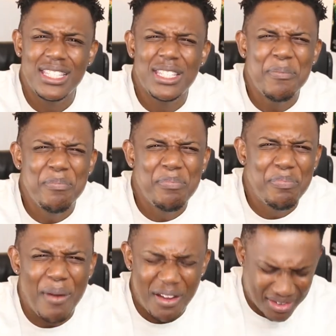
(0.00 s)

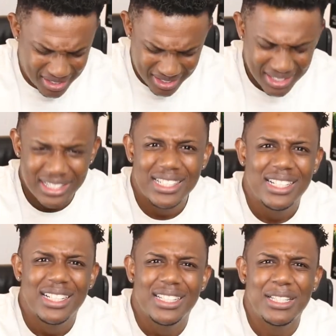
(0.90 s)

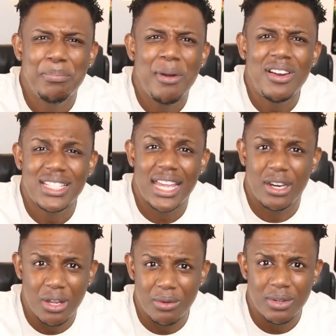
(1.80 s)
the bar's kind
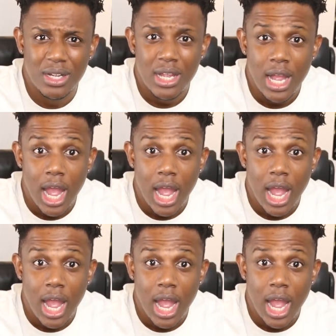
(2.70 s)
of low.